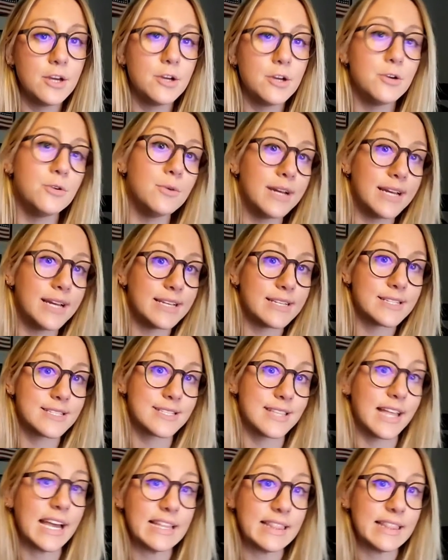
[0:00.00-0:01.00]
who is
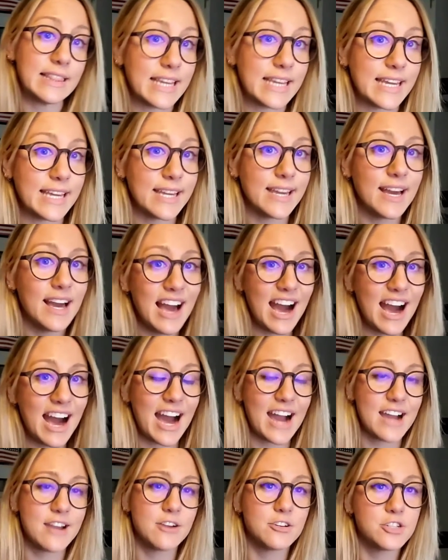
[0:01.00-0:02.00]
slightly
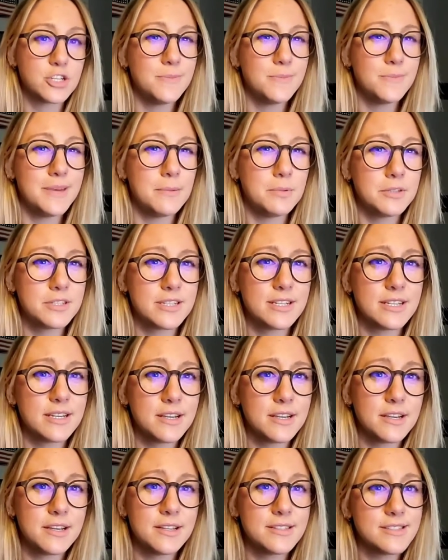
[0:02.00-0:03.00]
higher to be able
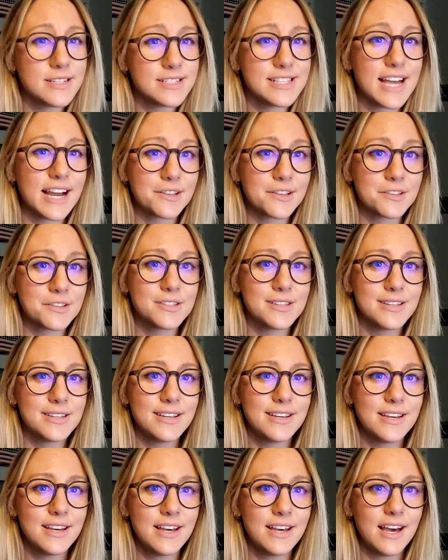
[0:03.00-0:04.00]
to detect
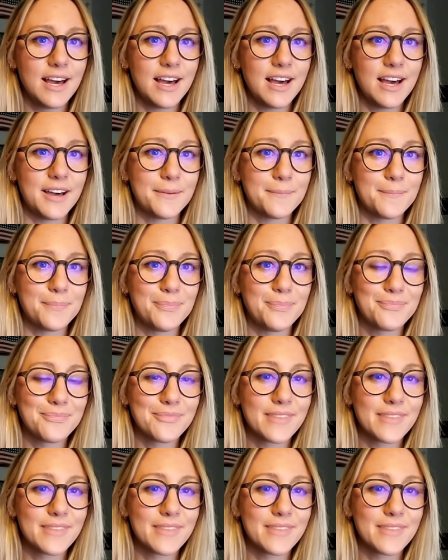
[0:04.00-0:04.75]
um,